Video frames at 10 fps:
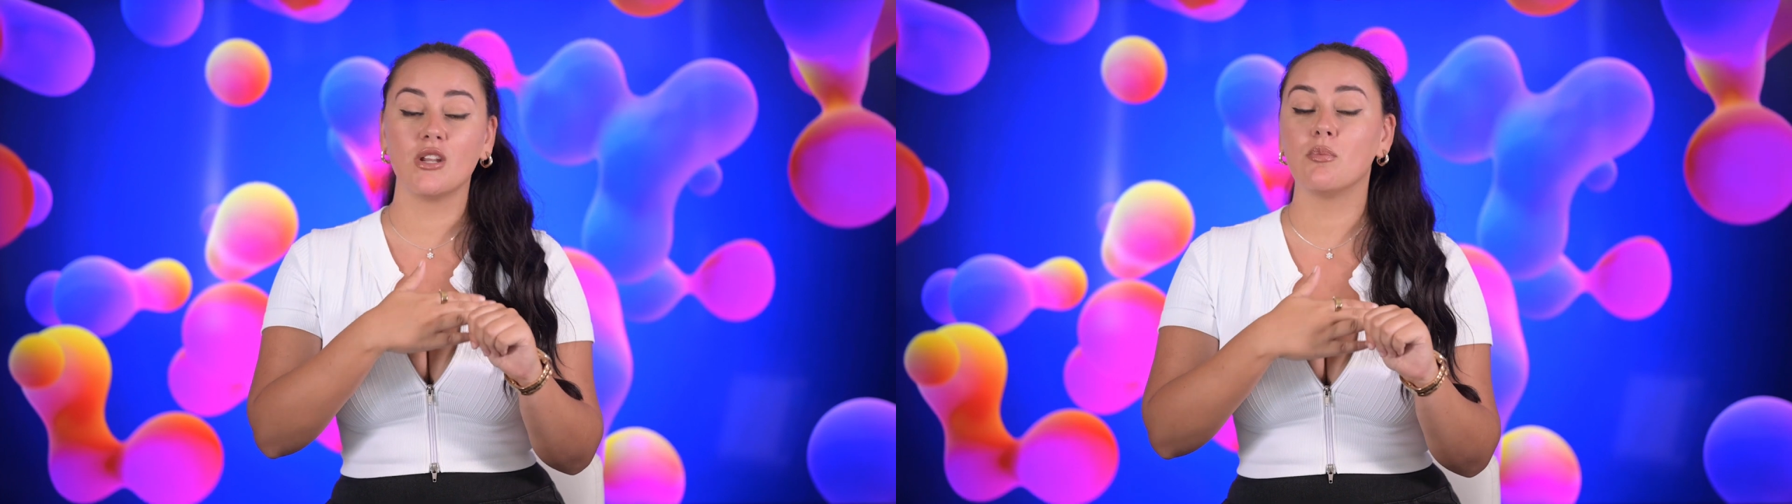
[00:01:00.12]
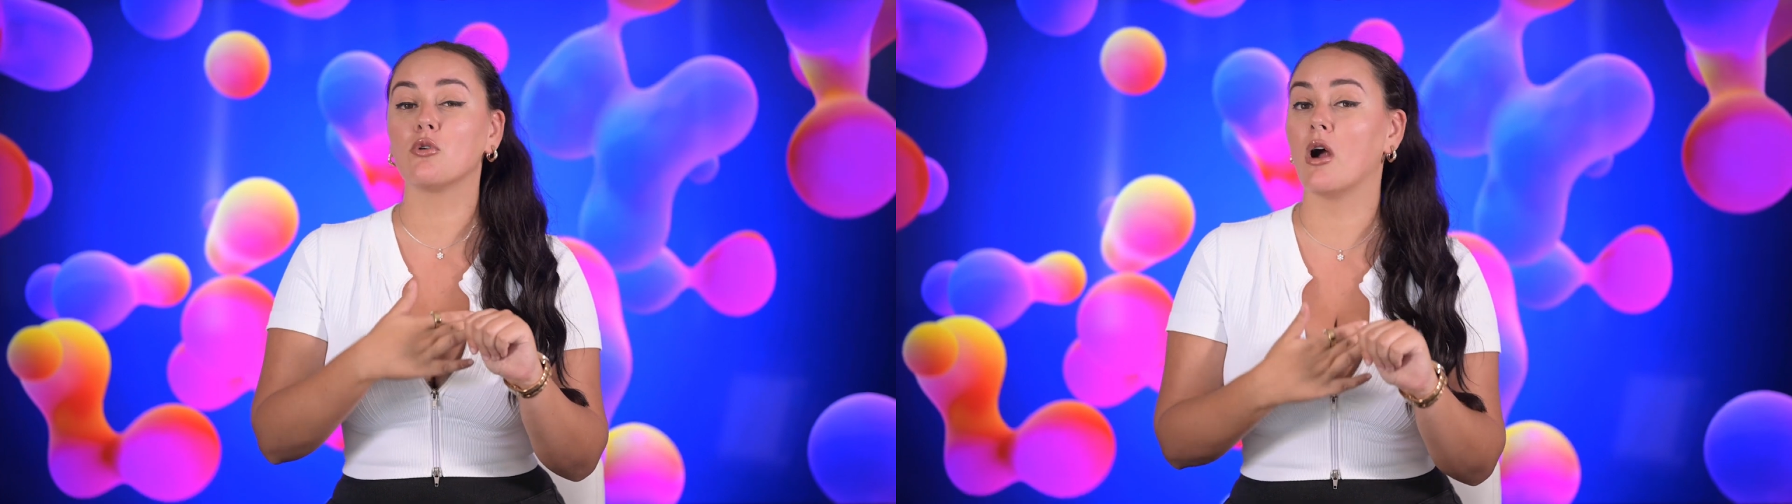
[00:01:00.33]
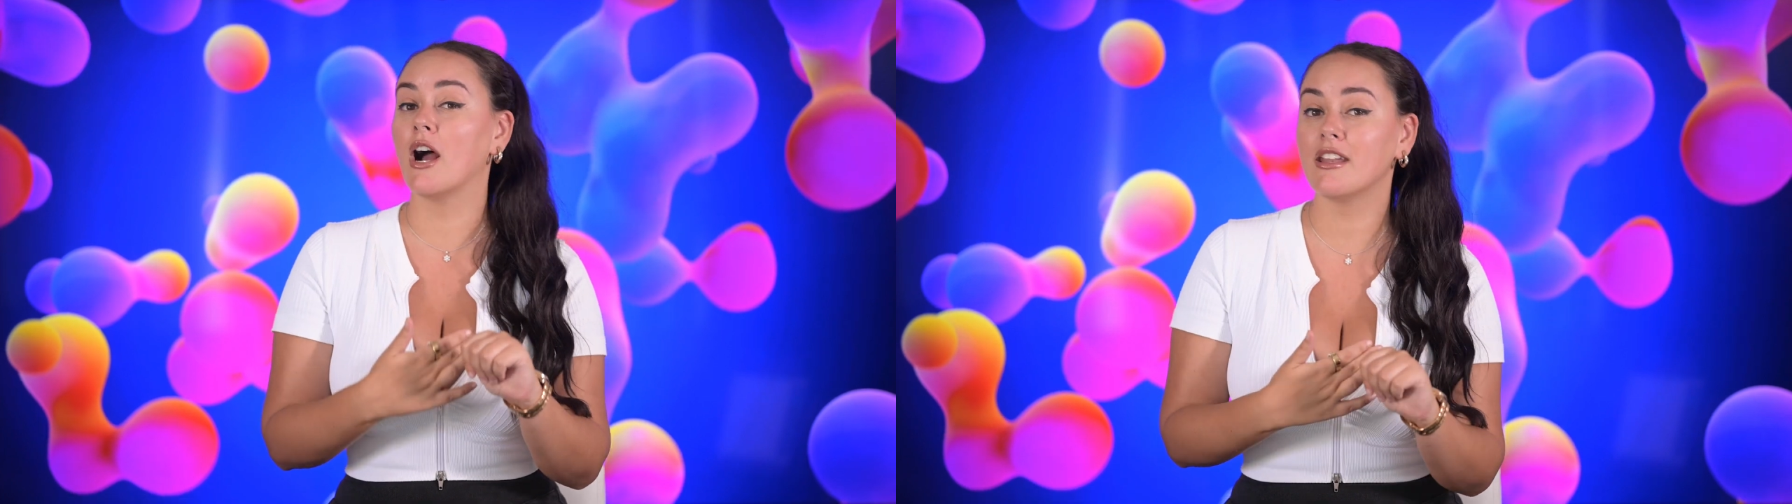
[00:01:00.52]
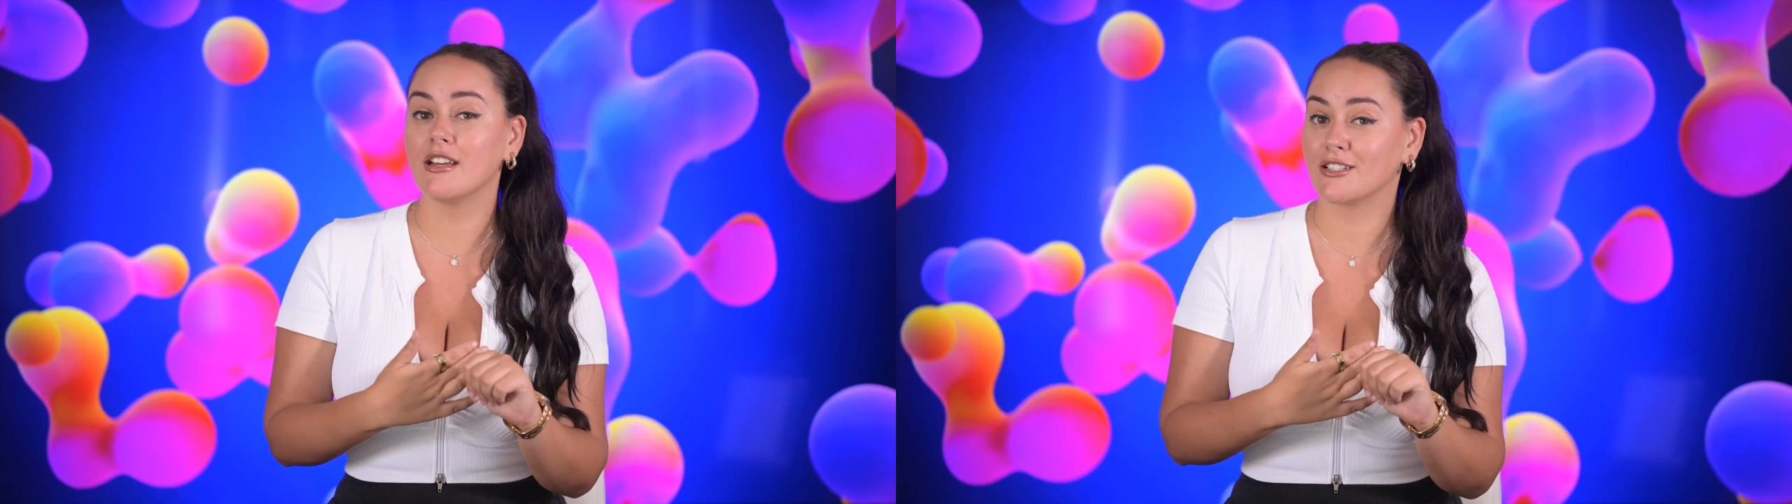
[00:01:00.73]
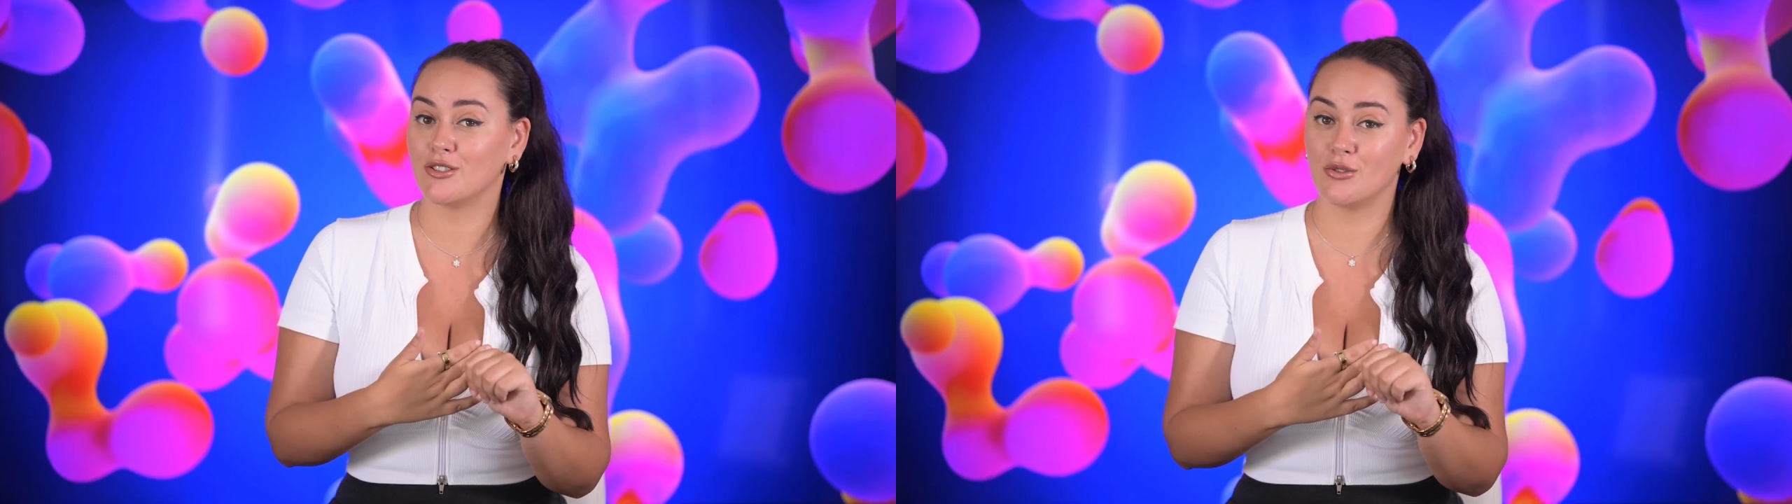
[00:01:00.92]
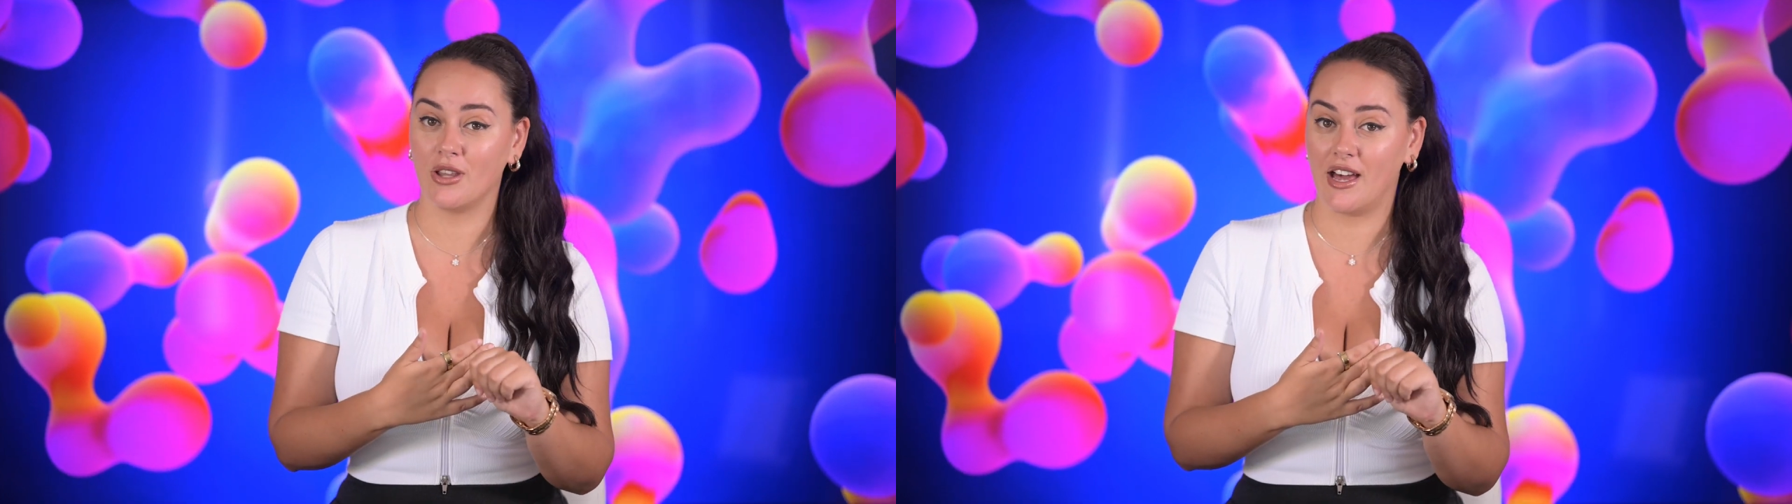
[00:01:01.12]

any product you